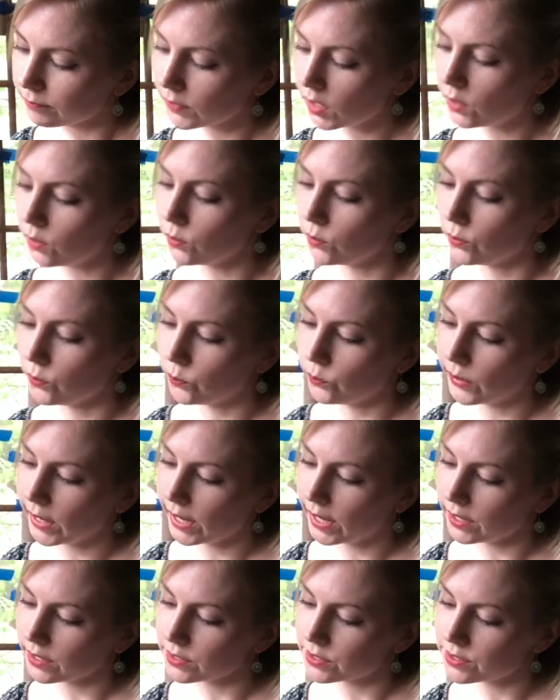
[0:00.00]
Oh,
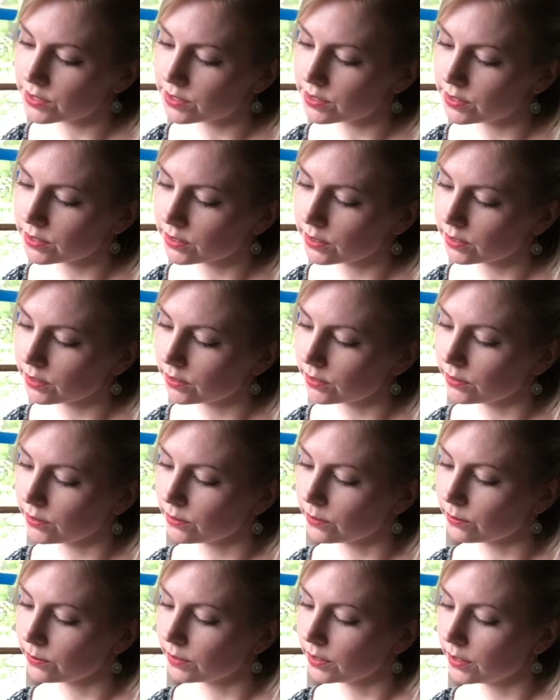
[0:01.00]
bags.
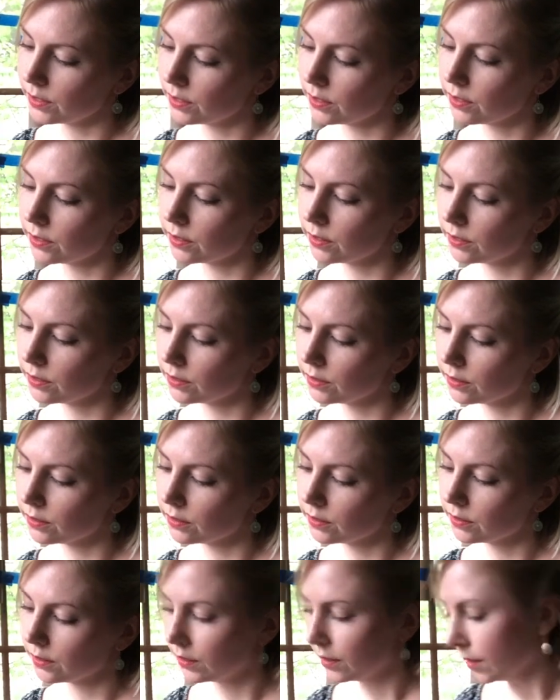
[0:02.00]
Okay.
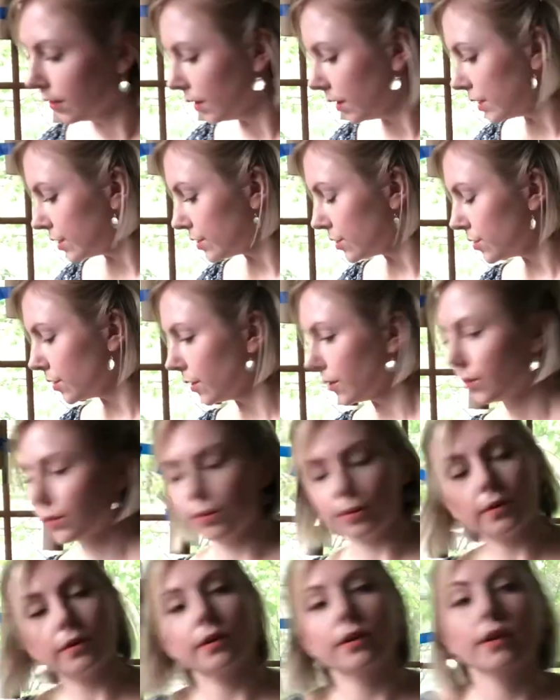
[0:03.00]

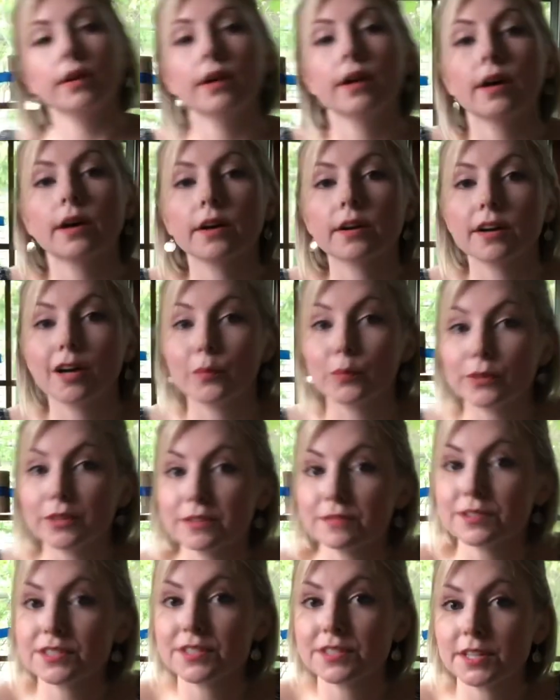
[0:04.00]
So, a couple
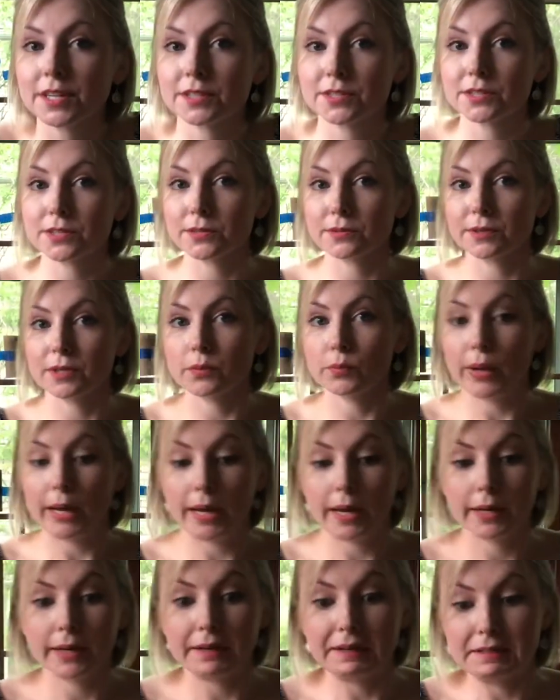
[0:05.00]
of sensory
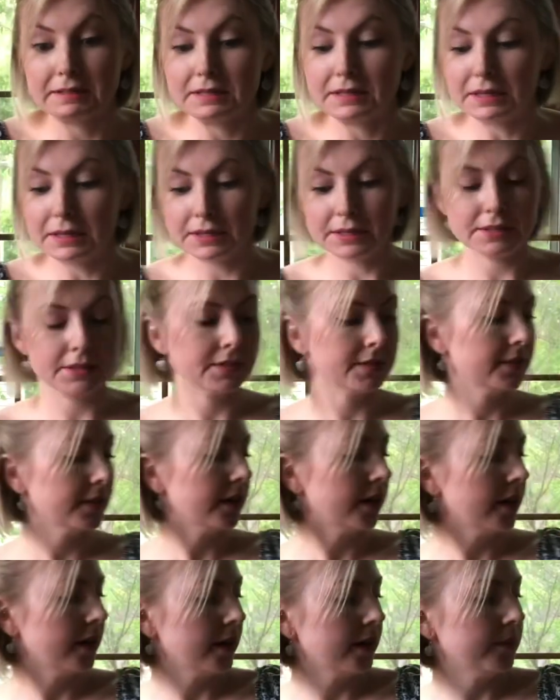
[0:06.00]
bag ideas.
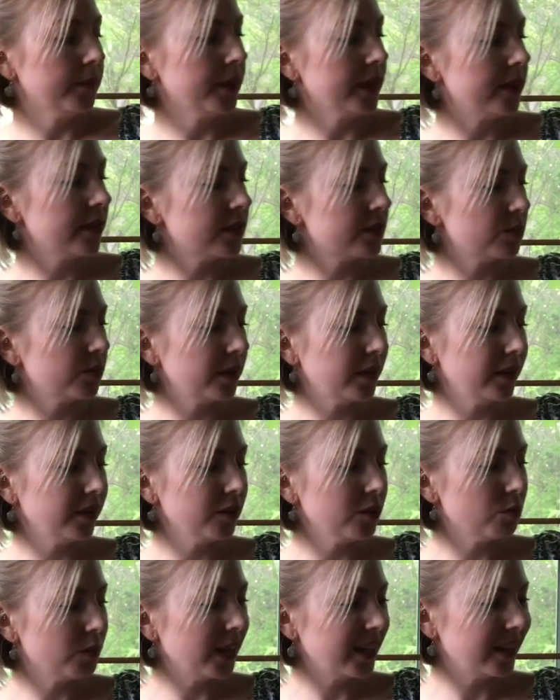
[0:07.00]
This one
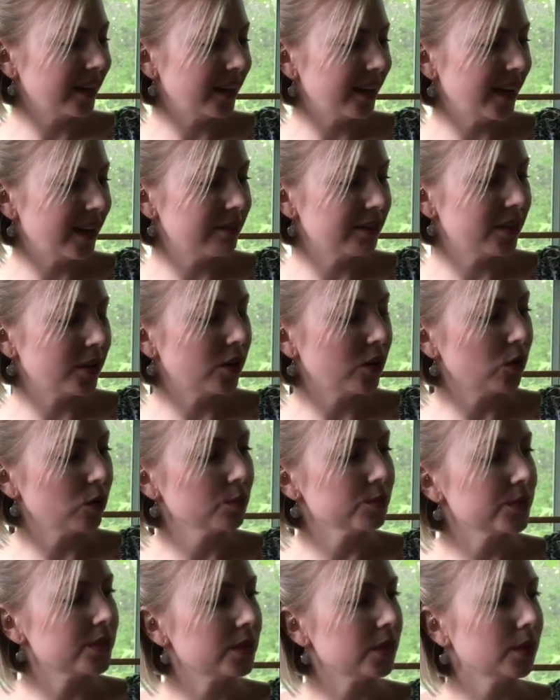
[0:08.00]
you might not have at
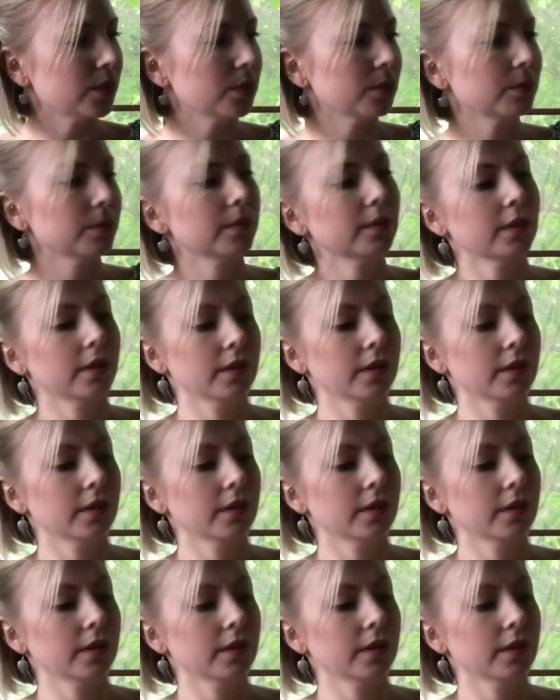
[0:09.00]
home, so,